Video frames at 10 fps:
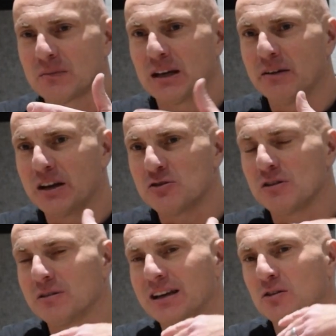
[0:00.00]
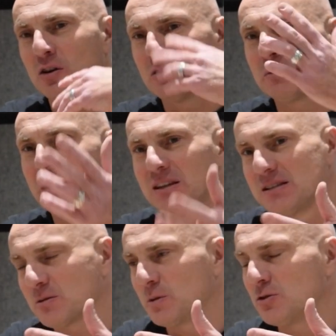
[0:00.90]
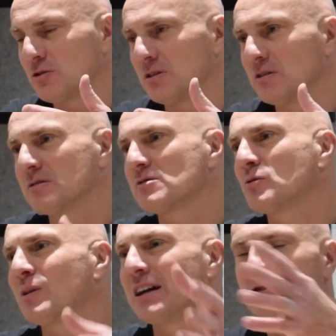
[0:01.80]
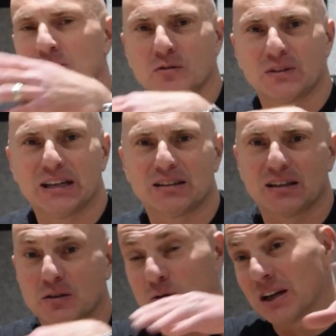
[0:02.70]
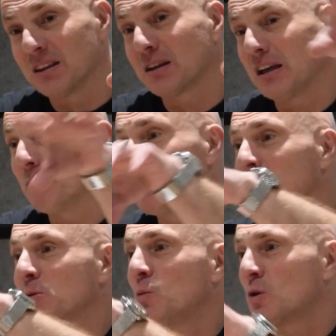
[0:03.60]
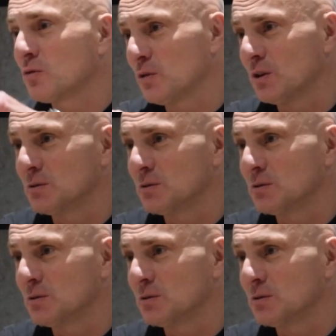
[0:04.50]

Eventually, you can automate these questionnaires, collection of data. You can implement workflow.